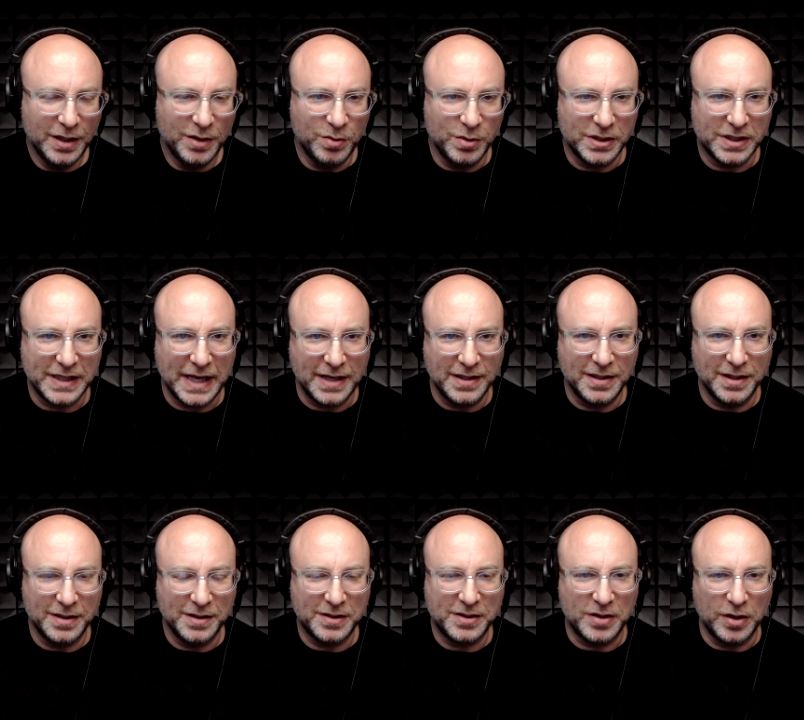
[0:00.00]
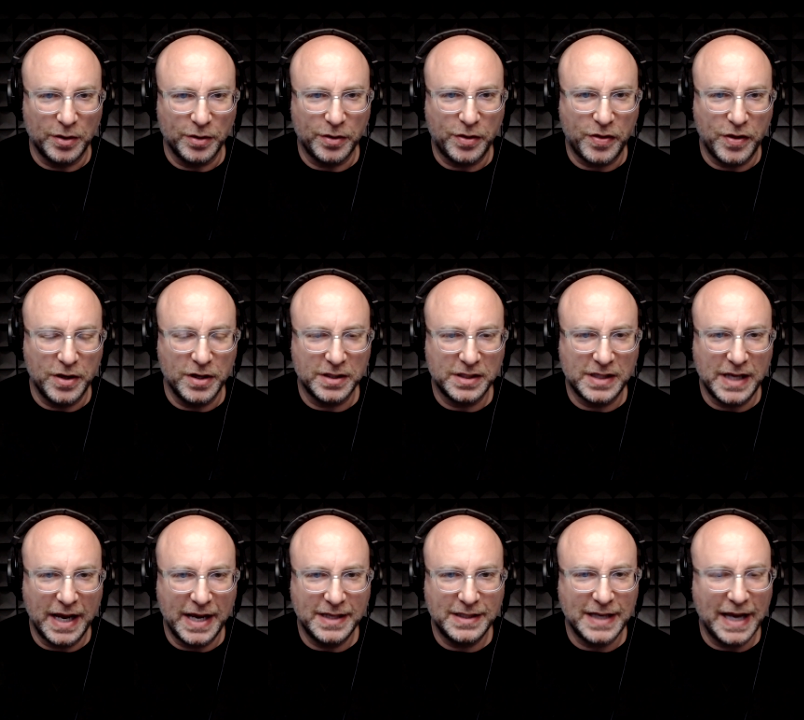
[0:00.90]
was sentenced on
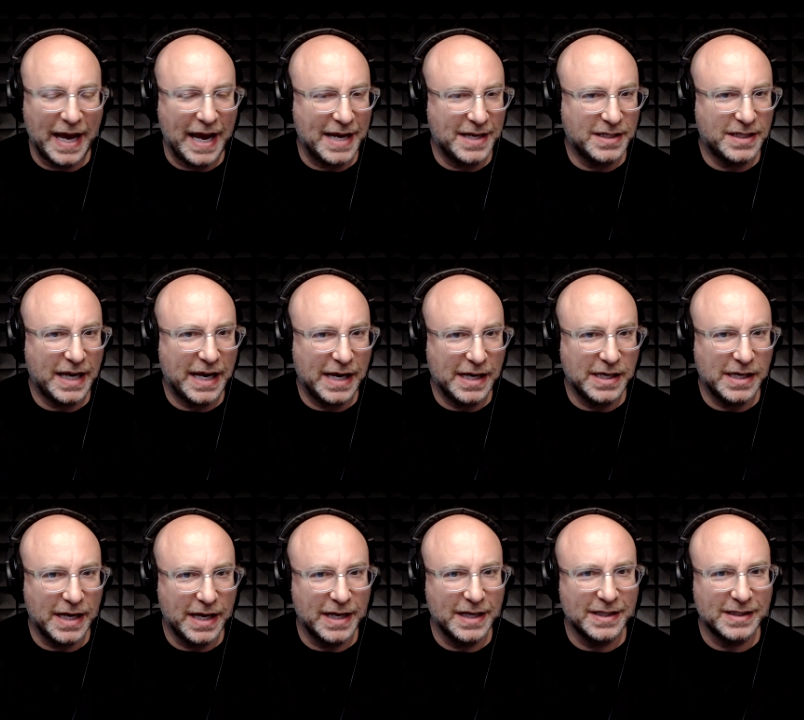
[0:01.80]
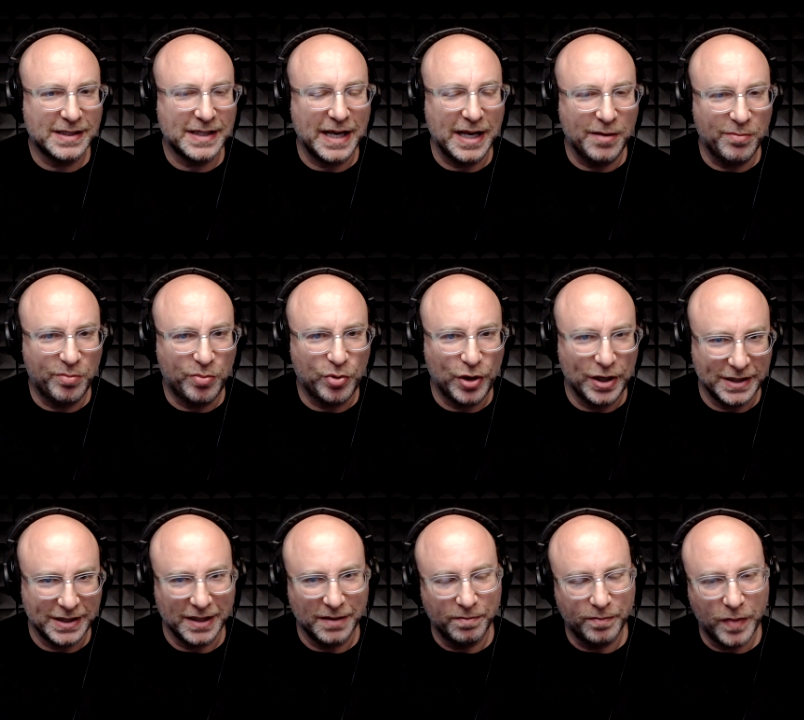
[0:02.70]
Thursday to 18 years in
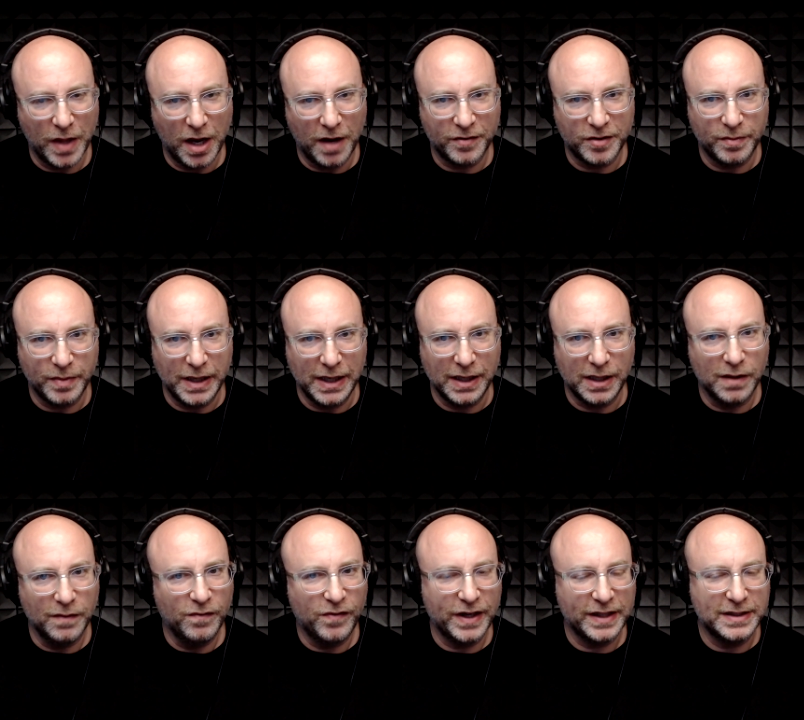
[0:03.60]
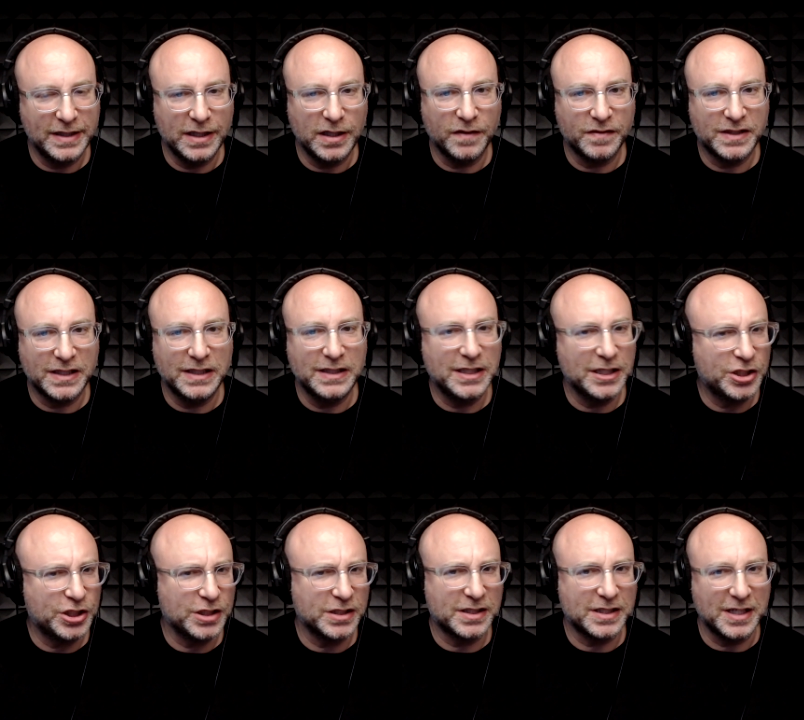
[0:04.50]
prison after being convicted of
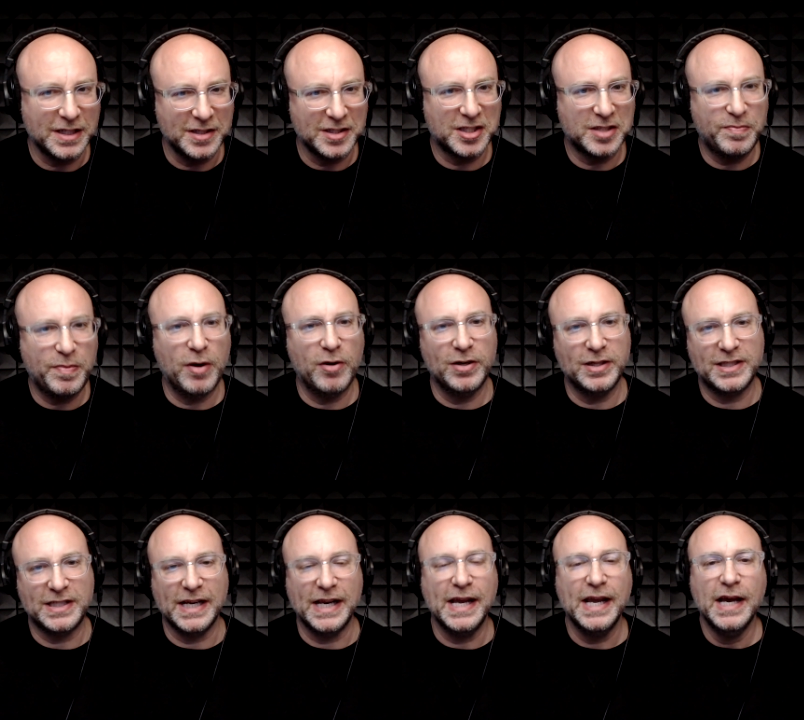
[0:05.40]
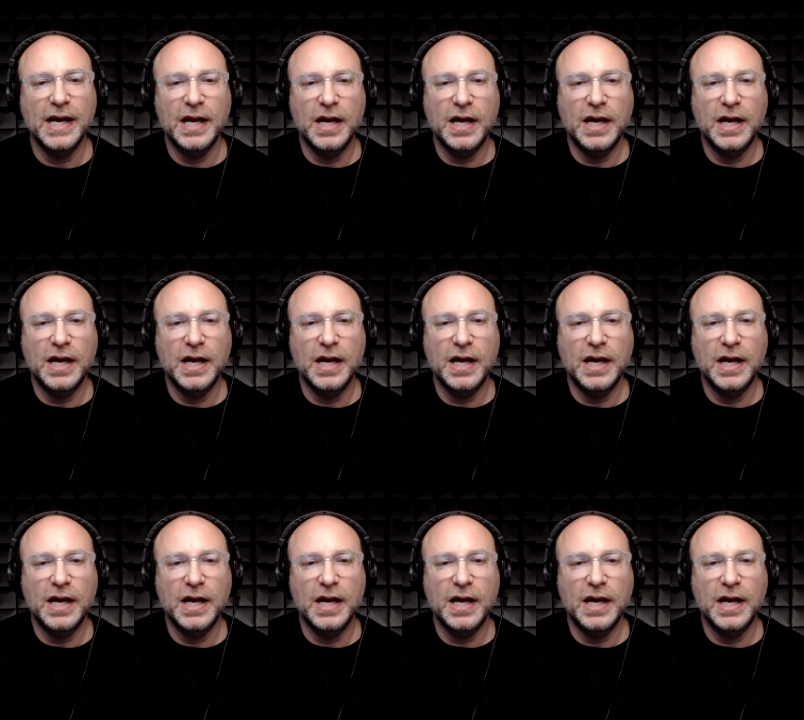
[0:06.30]
seditious conspiracy